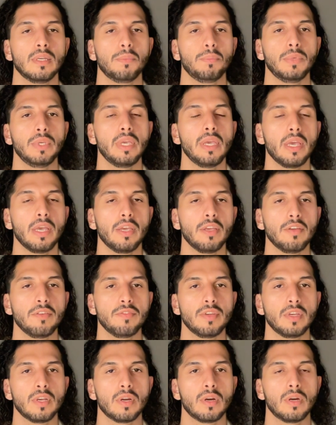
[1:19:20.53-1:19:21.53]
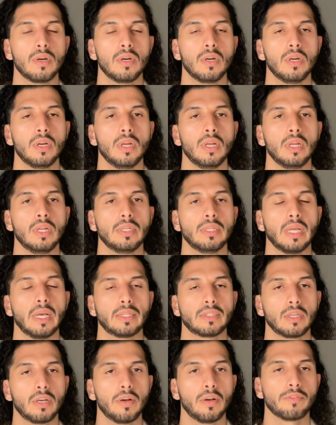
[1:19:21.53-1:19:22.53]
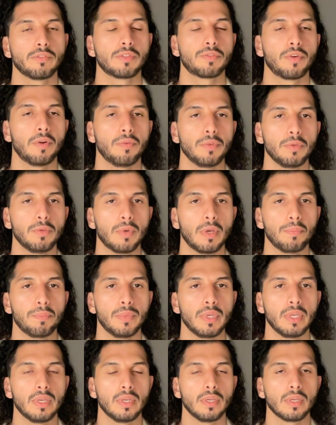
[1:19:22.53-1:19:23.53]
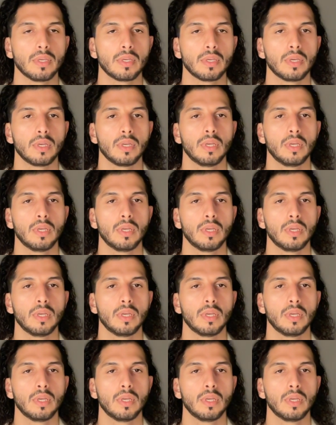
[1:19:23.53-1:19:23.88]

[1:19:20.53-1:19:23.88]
behavior that comes from human being